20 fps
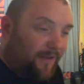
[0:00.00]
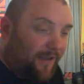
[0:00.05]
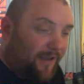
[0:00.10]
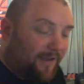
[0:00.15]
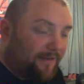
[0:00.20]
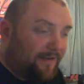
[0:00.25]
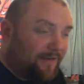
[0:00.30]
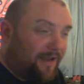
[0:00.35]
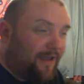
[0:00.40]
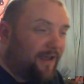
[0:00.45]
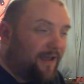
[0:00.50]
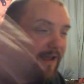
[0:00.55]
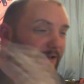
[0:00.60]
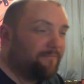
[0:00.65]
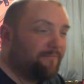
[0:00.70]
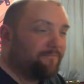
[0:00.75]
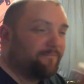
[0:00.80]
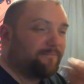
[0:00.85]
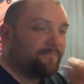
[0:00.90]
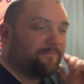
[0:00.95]
is,
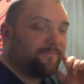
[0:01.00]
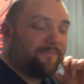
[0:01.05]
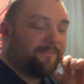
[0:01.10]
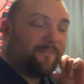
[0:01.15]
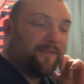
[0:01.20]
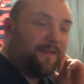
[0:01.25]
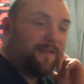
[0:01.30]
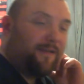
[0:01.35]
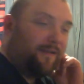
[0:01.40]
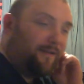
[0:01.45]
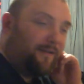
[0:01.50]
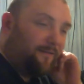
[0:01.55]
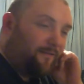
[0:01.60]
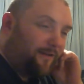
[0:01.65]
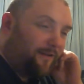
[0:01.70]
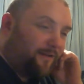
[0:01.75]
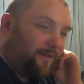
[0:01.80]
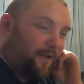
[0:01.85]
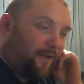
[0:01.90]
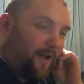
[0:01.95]

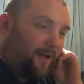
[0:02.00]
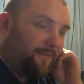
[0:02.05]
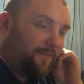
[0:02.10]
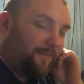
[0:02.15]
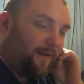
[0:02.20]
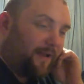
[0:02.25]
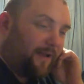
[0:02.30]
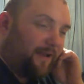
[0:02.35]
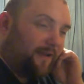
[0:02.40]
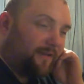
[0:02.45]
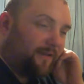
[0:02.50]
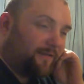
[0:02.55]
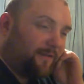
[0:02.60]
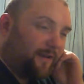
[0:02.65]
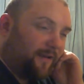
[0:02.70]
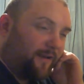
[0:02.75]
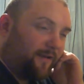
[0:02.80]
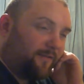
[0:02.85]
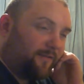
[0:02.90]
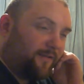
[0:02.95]
Richard asked me that
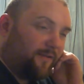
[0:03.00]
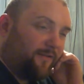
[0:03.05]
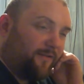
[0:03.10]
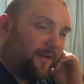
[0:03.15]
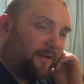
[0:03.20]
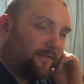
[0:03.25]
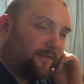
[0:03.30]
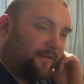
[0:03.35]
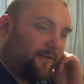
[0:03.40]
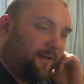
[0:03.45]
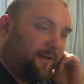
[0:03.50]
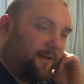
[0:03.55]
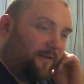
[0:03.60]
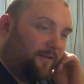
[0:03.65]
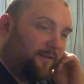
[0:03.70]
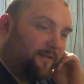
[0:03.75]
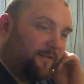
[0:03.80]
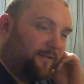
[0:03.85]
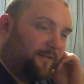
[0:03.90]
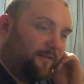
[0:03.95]
yesterday, and I don't actually know.
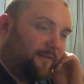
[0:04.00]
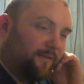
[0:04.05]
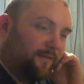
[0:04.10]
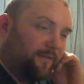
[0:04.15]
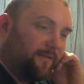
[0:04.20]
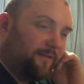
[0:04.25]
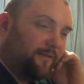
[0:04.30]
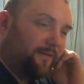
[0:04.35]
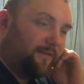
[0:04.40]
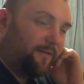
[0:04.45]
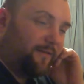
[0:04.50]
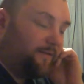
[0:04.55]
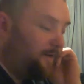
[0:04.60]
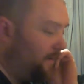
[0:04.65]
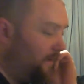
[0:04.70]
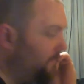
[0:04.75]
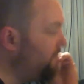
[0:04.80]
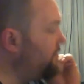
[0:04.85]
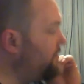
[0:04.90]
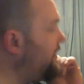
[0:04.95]
Got
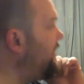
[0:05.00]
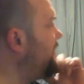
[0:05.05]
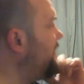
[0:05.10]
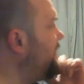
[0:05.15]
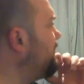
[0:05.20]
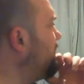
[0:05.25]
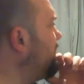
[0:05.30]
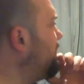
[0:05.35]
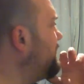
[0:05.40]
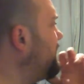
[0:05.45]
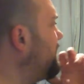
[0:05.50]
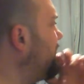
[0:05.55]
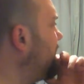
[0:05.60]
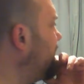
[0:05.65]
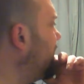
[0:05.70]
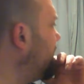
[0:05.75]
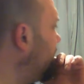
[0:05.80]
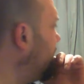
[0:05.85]
nothing planned at the minute.